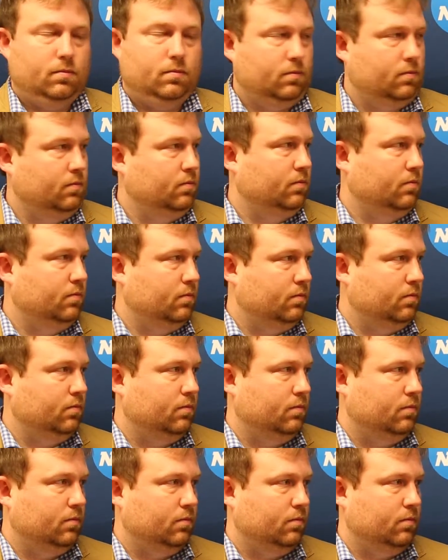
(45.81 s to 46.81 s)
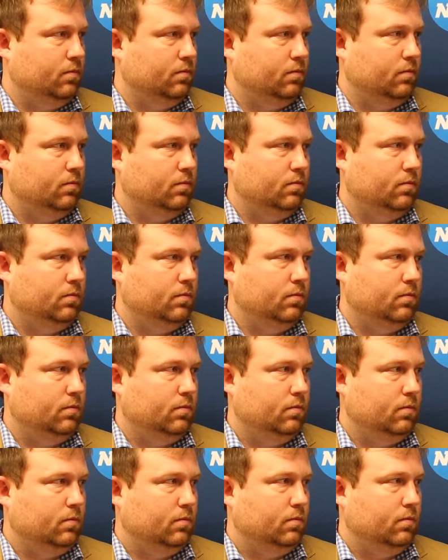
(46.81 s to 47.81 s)

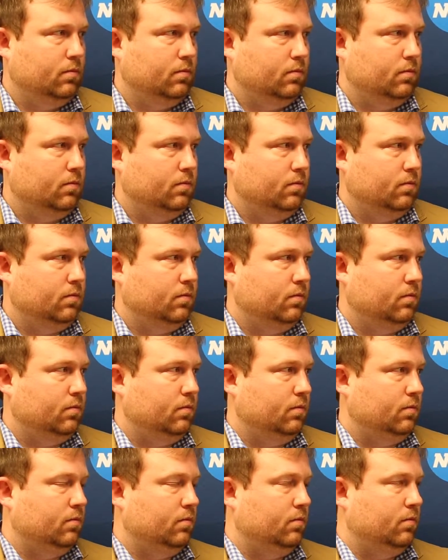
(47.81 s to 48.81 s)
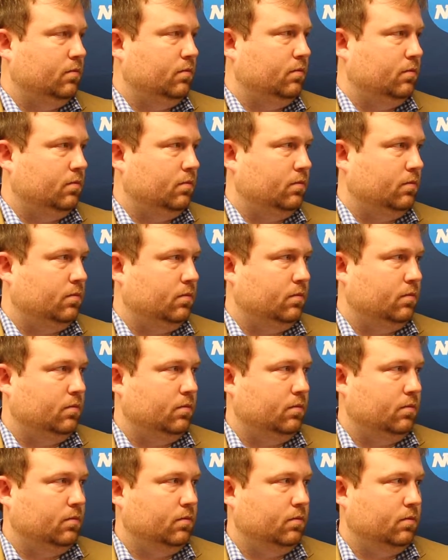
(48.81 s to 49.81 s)

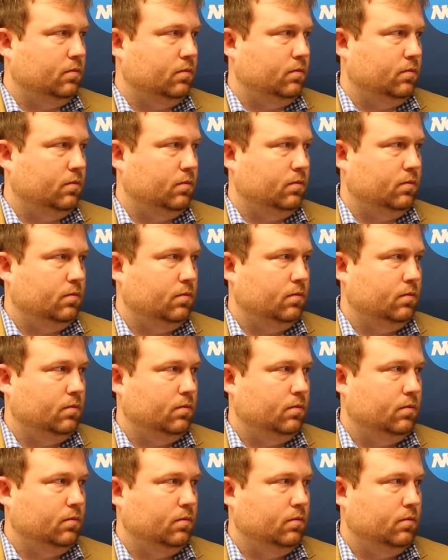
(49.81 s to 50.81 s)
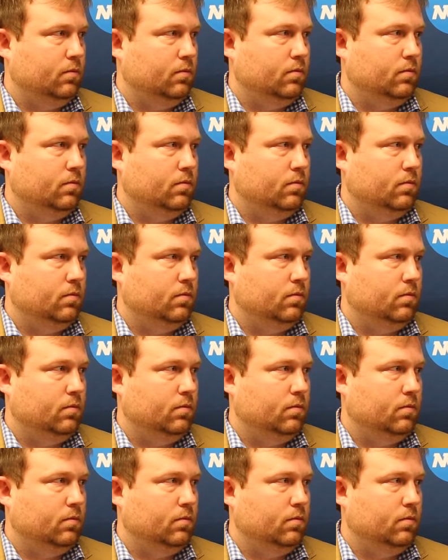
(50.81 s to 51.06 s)
(silent)